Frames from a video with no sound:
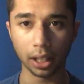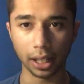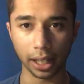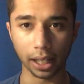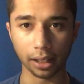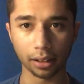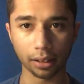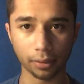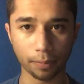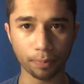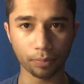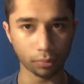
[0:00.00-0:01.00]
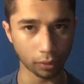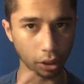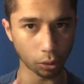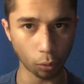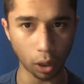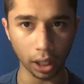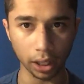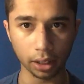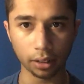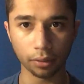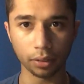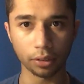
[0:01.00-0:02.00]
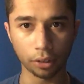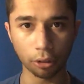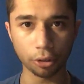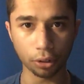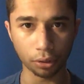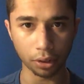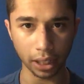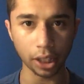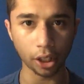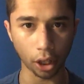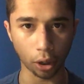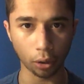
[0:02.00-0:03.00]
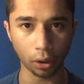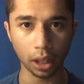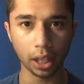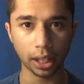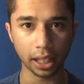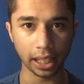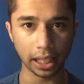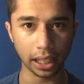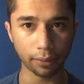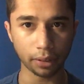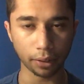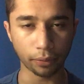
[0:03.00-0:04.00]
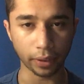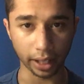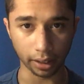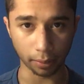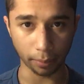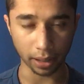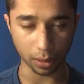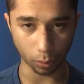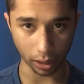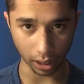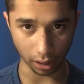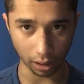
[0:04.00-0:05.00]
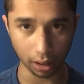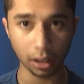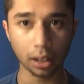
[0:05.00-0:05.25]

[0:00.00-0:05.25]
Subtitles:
And another one, Dojo Dingo, he left the fandom as well,